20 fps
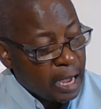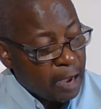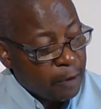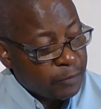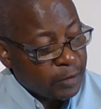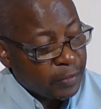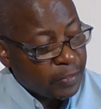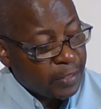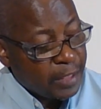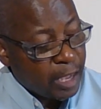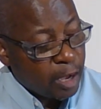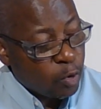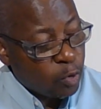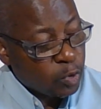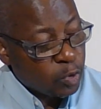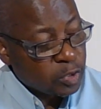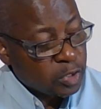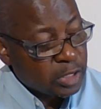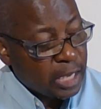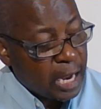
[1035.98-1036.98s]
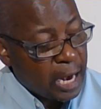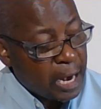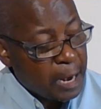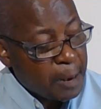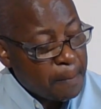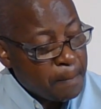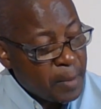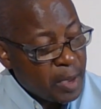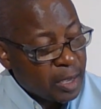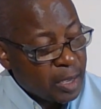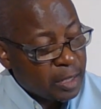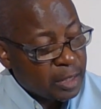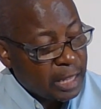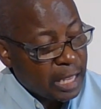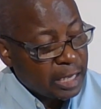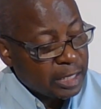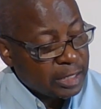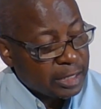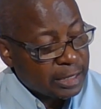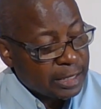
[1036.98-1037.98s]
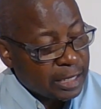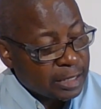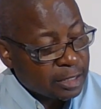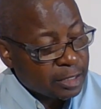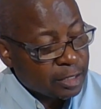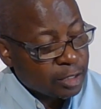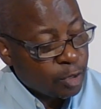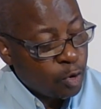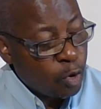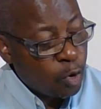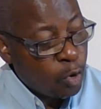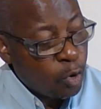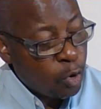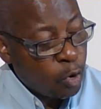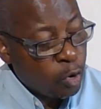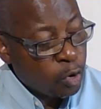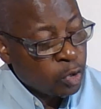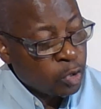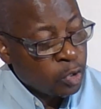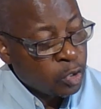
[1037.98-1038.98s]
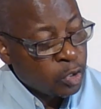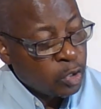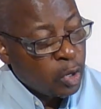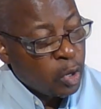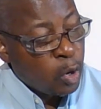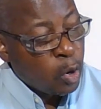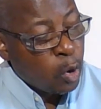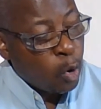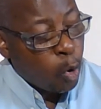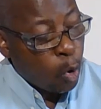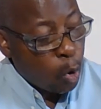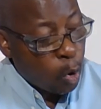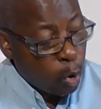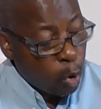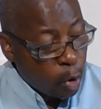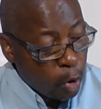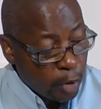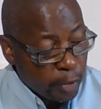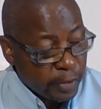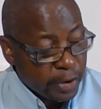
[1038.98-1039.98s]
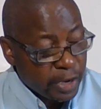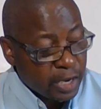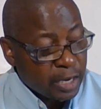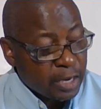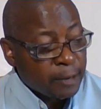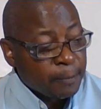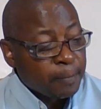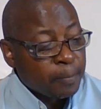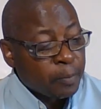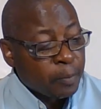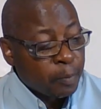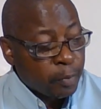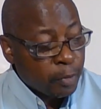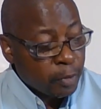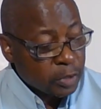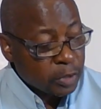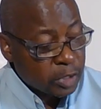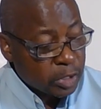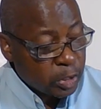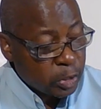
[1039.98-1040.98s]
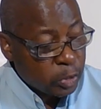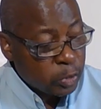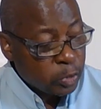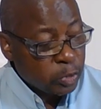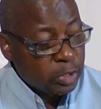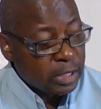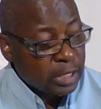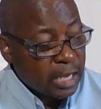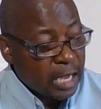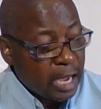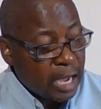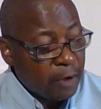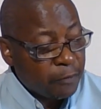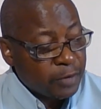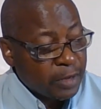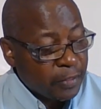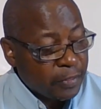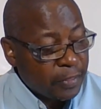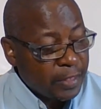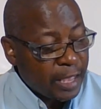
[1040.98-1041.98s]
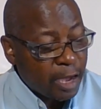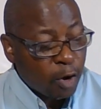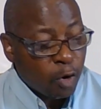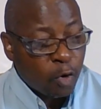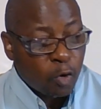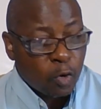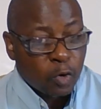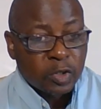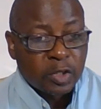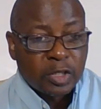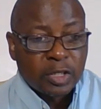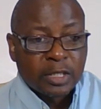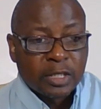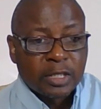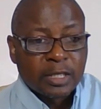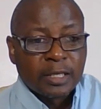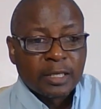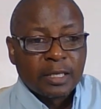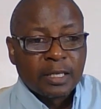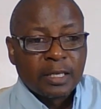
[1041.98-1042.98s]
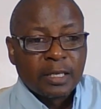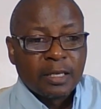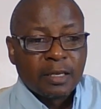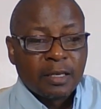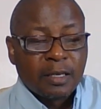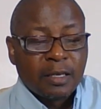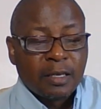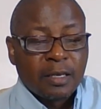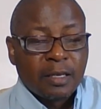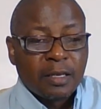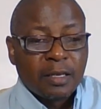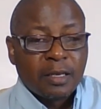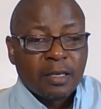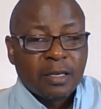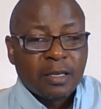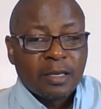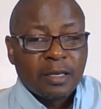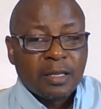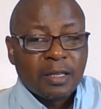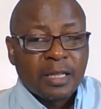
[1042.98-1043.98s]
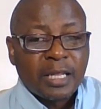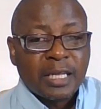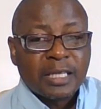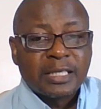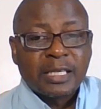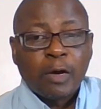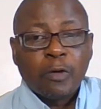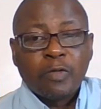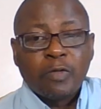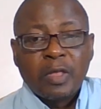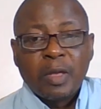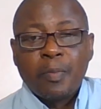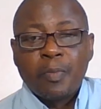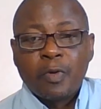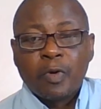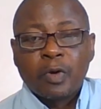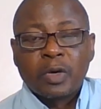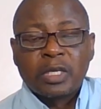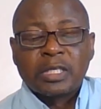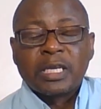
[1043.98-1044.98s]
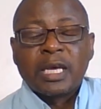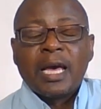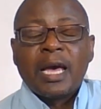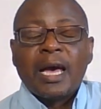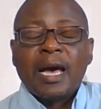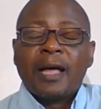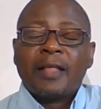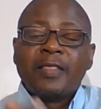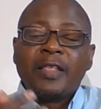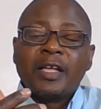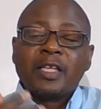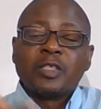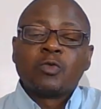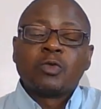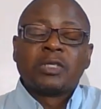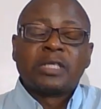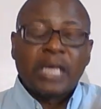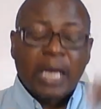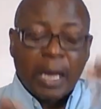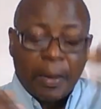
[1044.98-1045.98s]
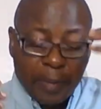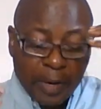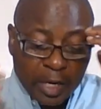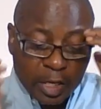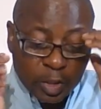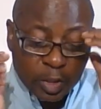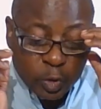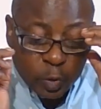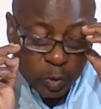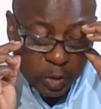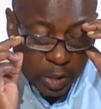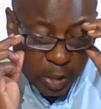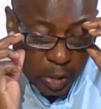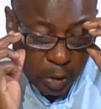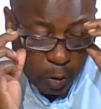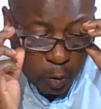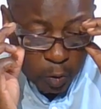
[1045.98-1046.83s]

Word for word: after their gods, and make thy sons go on whoring, prostituting after their gods. That's how they broke it. And that's what's happening today